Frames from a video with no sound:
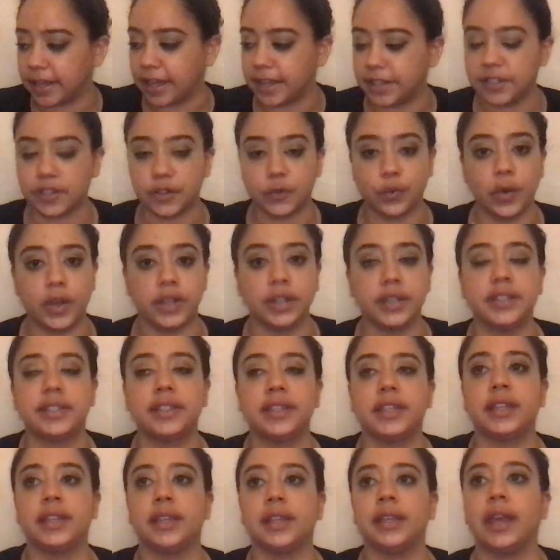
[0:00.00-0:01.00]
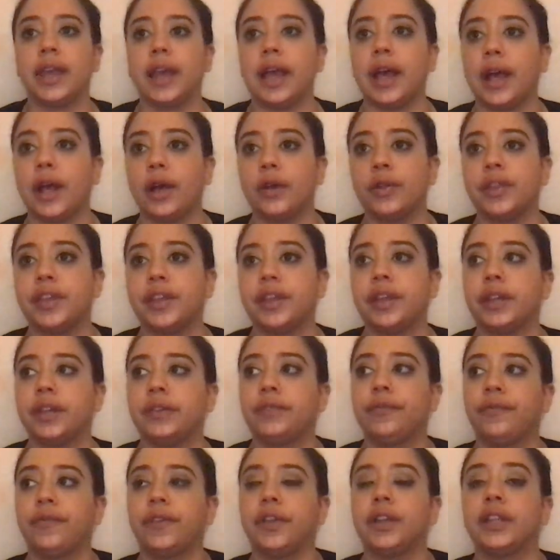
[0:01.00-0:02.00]
I just want to see how they're
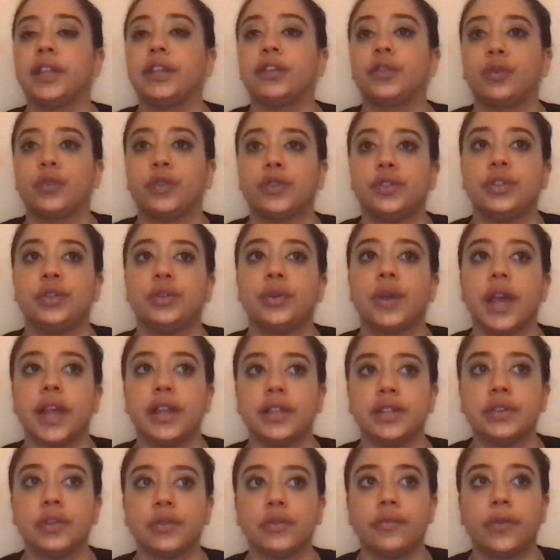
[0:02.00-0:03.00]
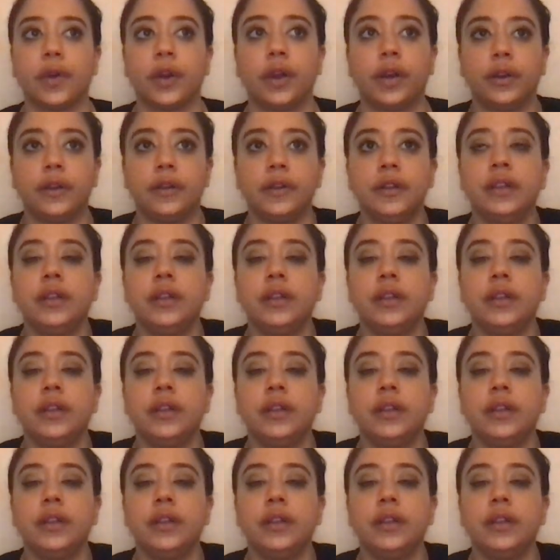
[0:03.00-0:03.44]
feeling towards you guys so far.